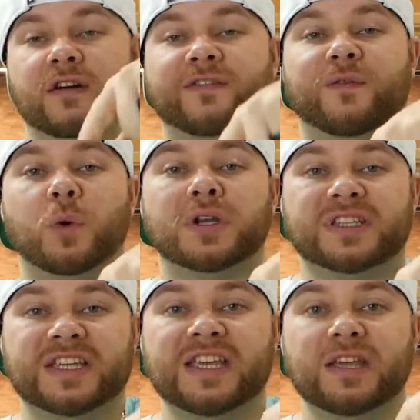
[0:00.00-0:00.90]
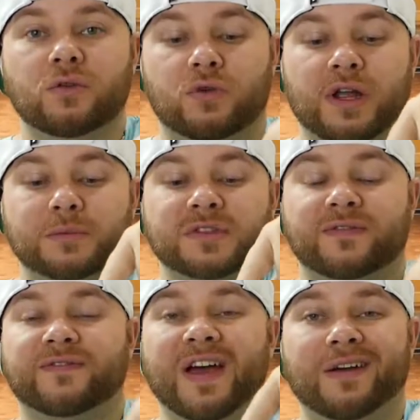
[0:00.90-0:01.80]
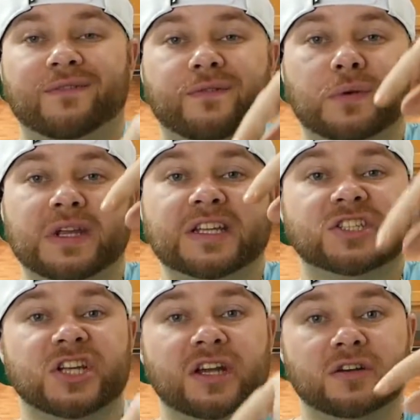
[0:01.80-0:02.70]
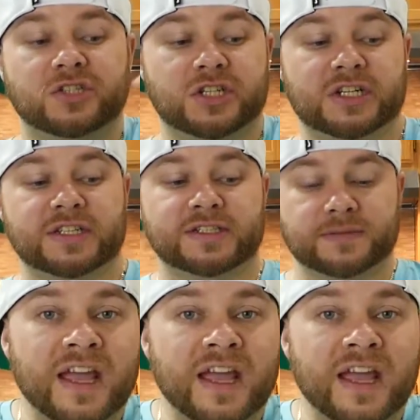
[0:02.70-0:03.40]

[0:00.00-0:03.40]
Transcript: 14 grams of fat-free cheddar cheese,